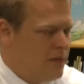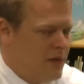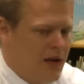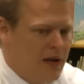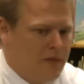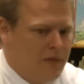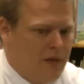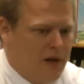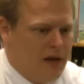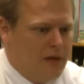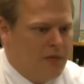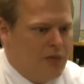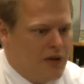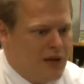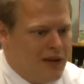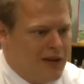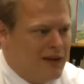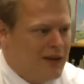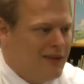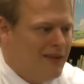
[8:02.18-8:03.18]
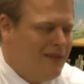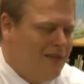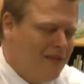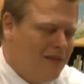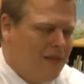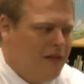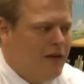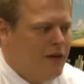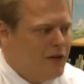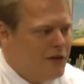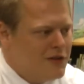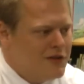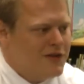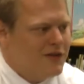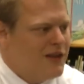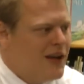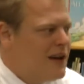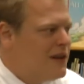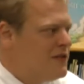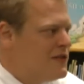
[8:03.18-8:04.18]
and planning. And you know, there's
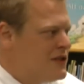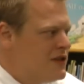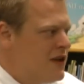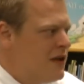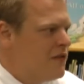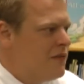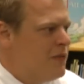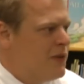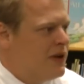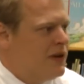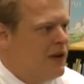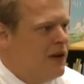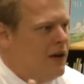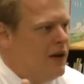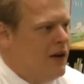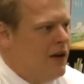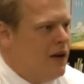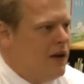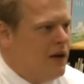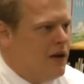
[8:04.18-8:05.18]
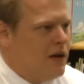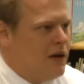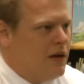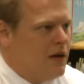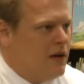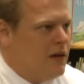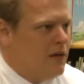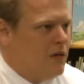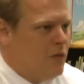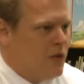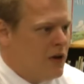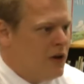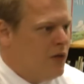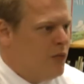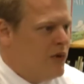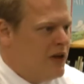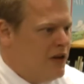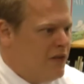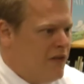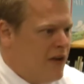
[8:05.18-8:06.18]
a lot of stuff, but we're going to
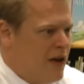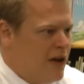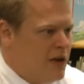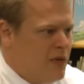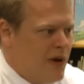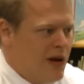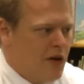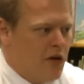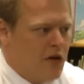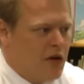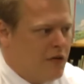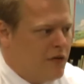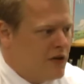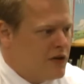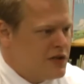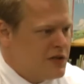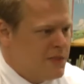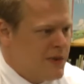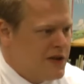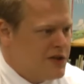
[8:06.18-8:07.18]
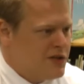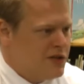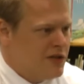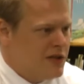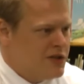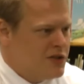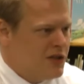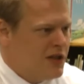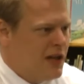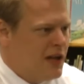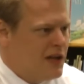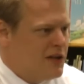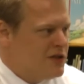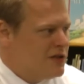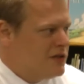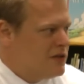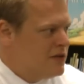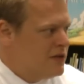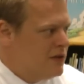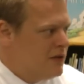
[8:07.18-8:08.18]
reevaluate all of our special
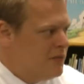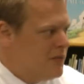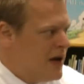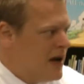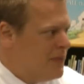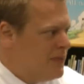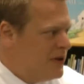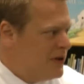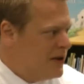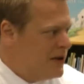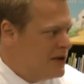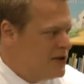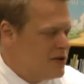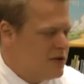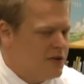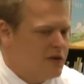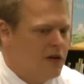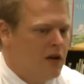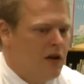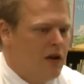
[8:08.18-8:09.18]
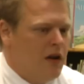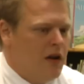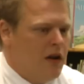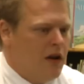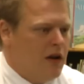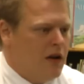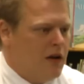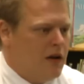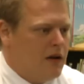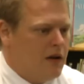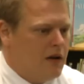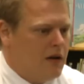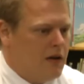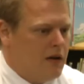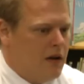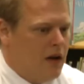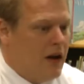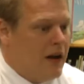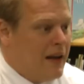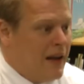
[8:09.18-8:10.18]
education population
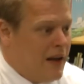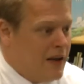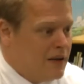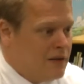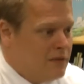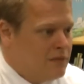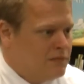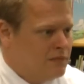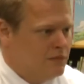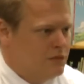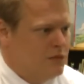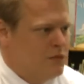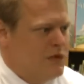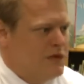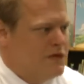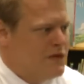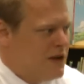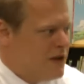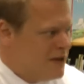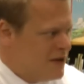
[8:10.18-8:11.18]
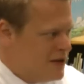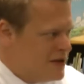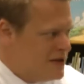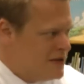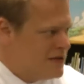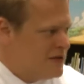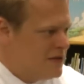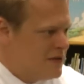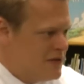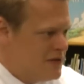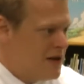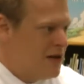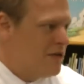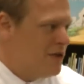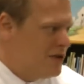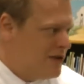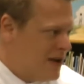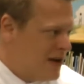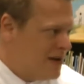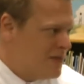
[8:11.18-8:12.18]
again. We've done this
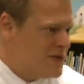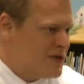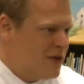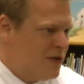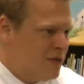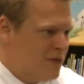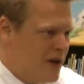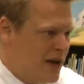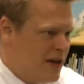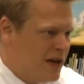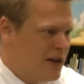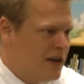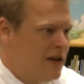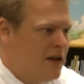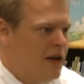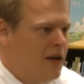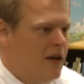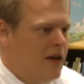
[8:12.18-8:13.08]
several times already,